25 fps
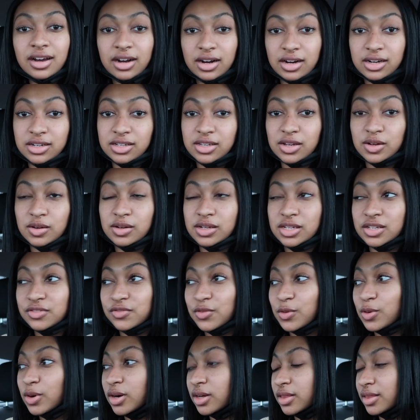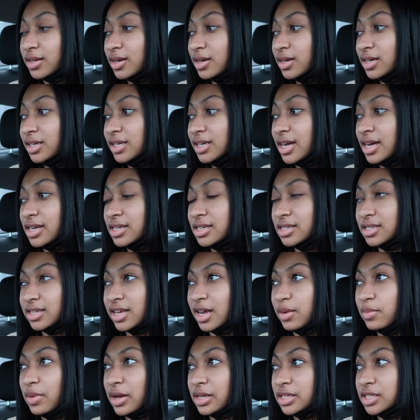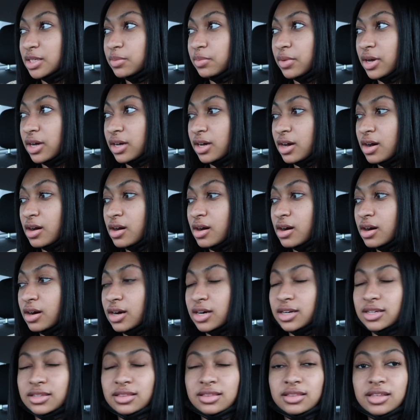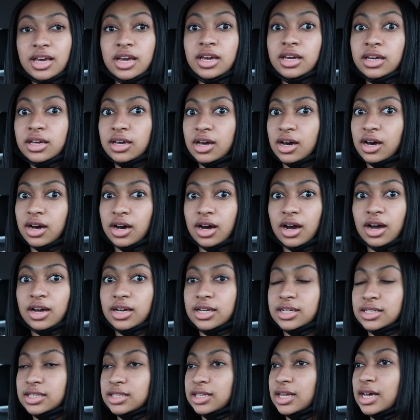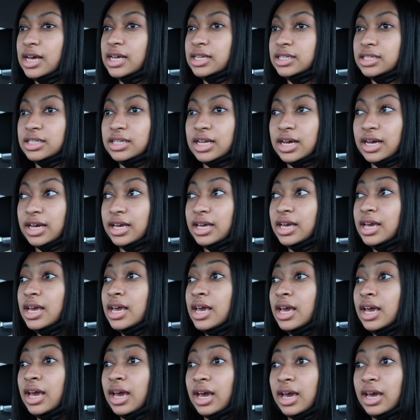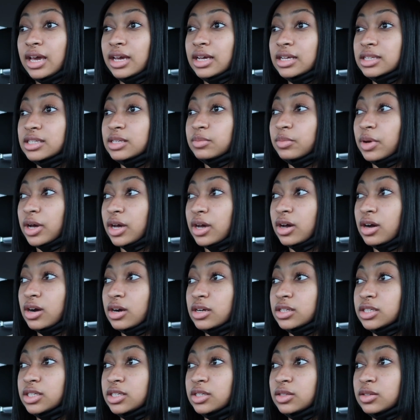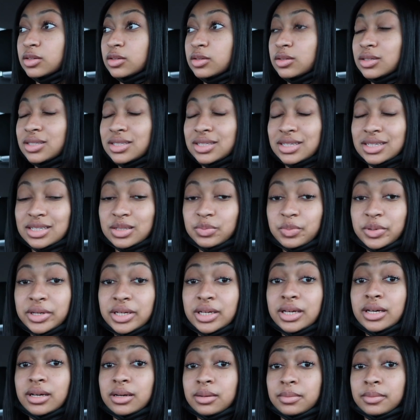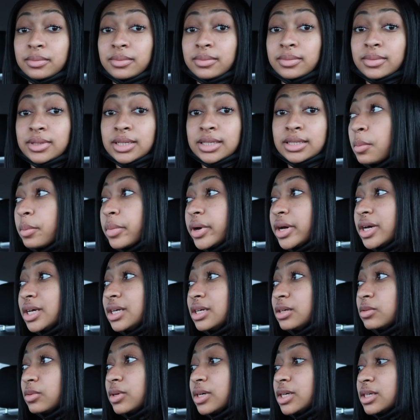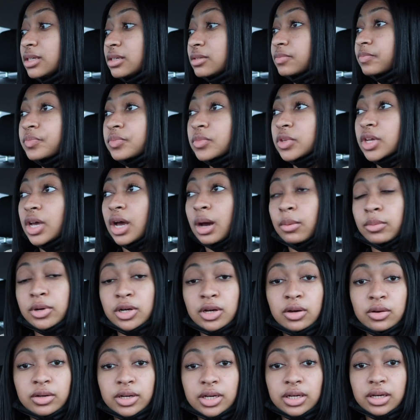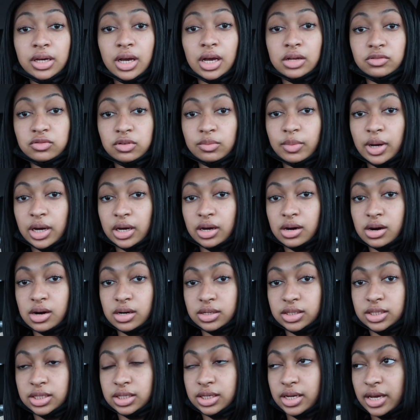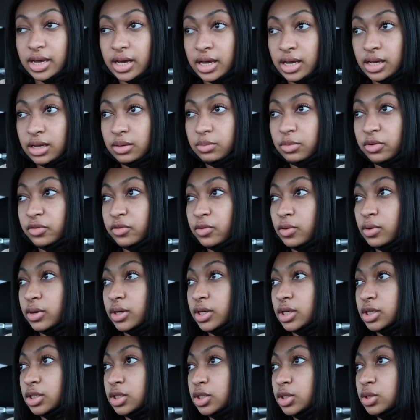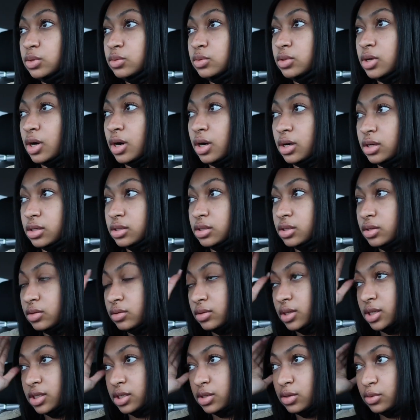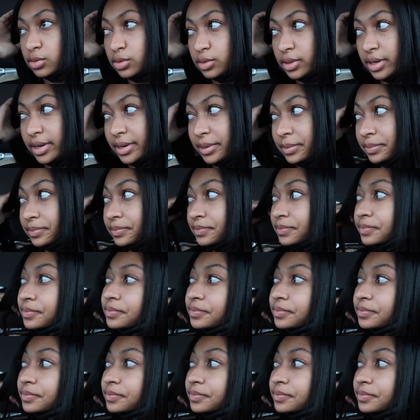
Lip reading: All right, so it's 4:30. I just got back to my car. Thank God, because last night, I didn't get to my car till 6 p.m. But anyways, I'm going to go get gas for my car today before it gets too dark. So let's go do that.